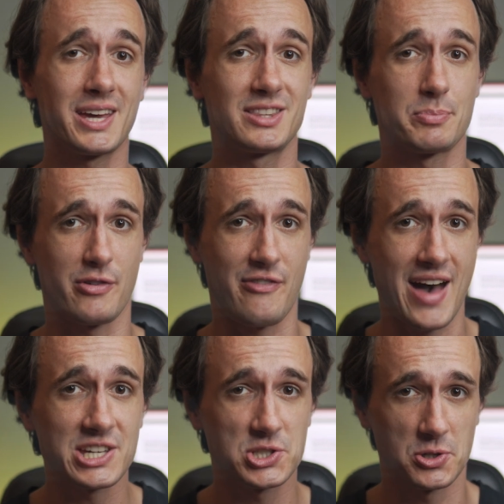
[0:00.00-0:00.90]
it the
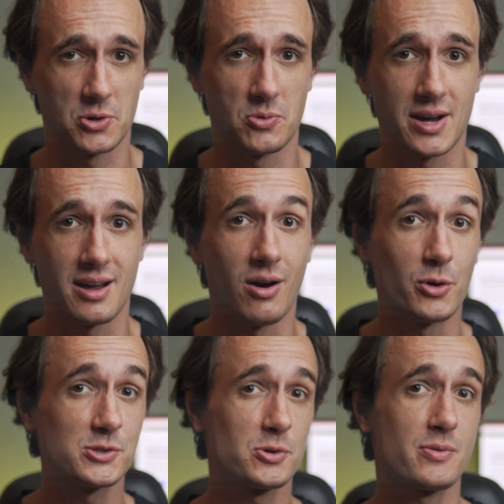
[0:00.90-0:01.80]
professional way
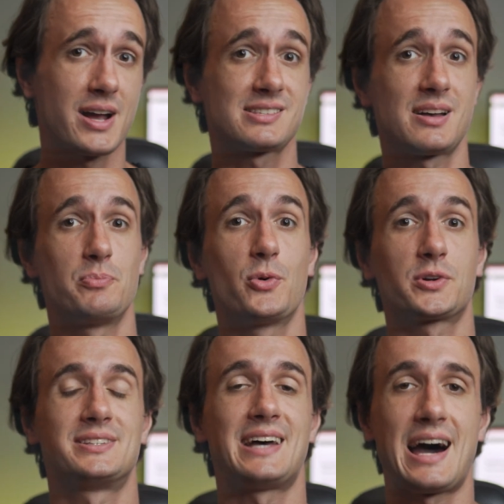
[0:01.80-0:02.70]
also racks up more
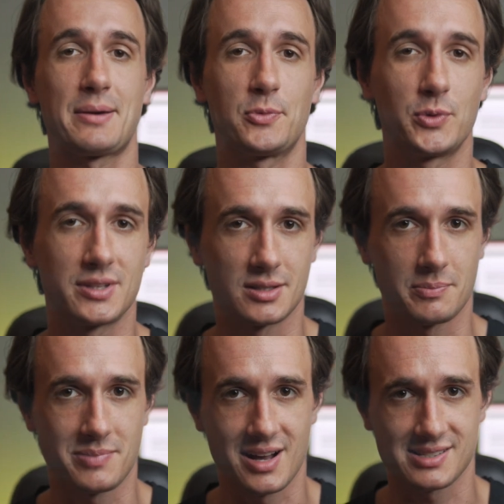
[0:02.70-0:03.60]
time within the
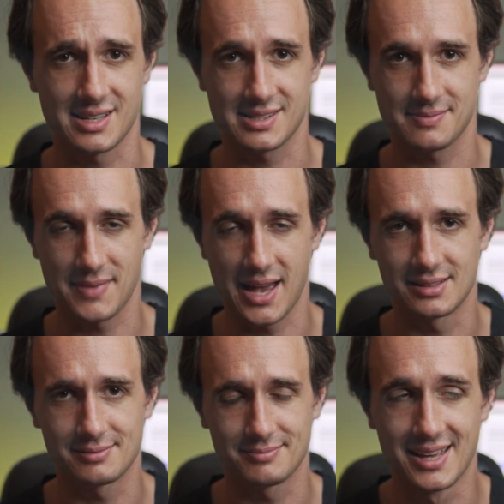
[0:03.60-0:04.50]
process.
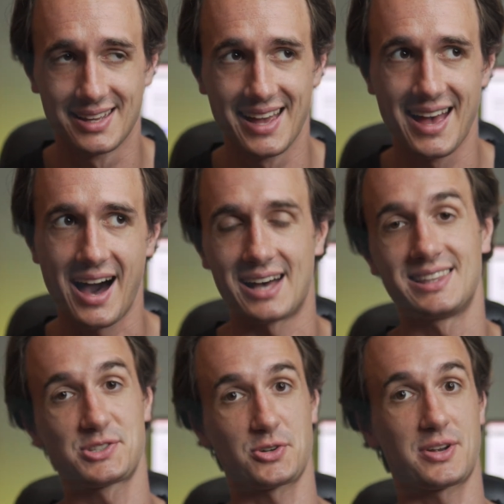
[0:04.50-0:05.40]
And
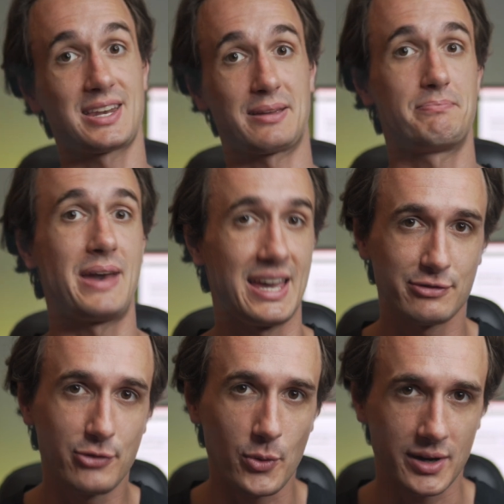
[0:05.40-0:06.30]
unless you're getting paid
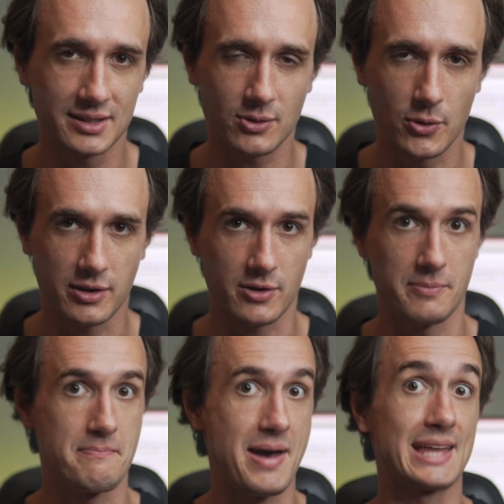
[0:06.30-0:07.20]
for it or you're
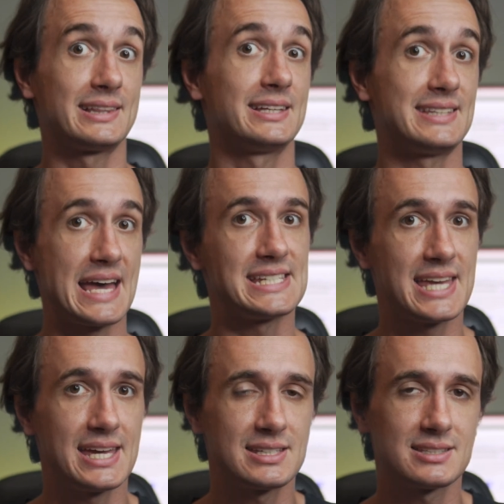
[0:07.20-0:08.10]
madly
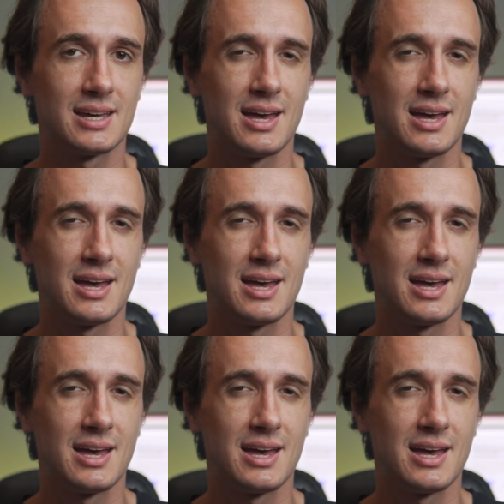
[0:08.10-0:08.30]
dedicated,